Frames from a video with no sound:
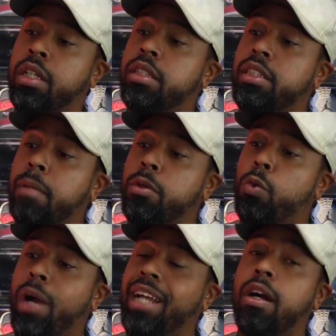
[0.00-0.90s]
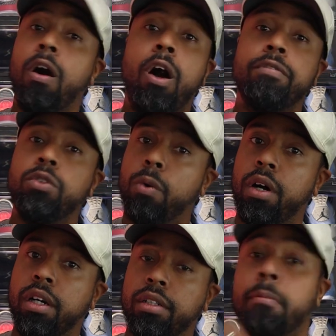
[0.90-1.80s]
Summit White Off
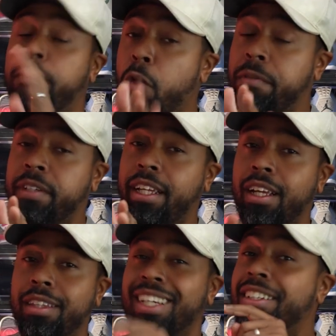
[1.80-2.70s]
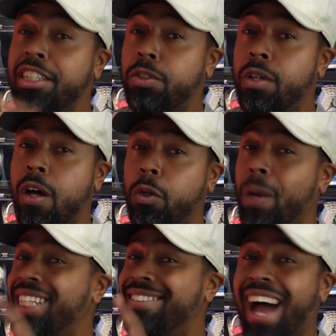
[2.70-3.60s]
Noir. Now, before I forget, the additional
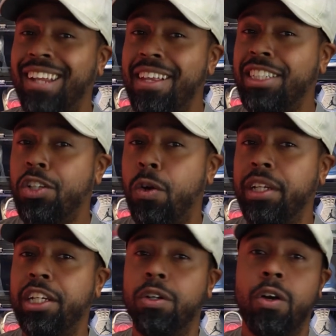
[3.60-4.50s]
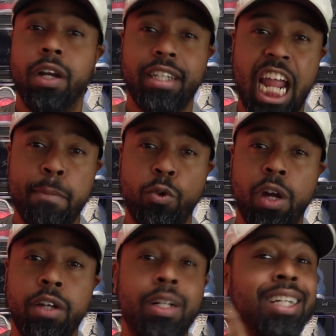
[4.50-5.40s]
colorways not listed on here are Game
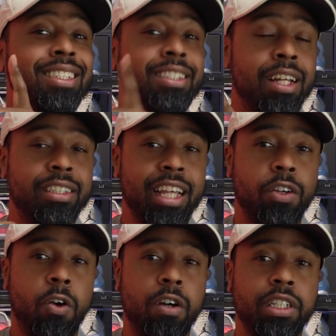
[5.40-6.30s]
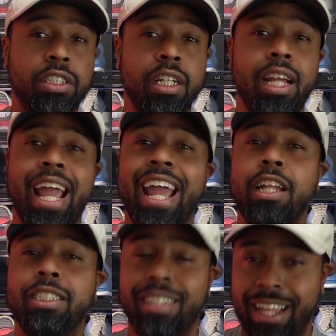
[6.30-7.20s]
Royal, Sunset Orange,
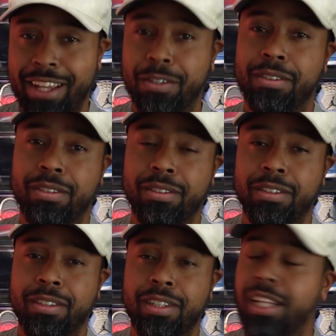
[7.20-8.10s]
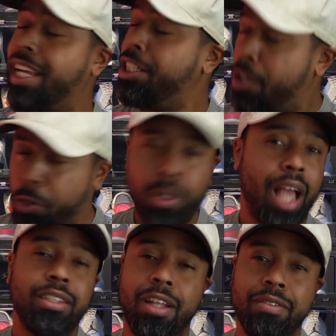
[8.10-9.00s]
and Sail. I know you
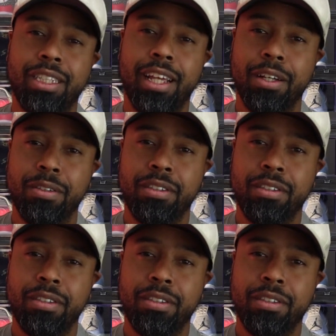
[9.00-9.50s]
guys love Sail.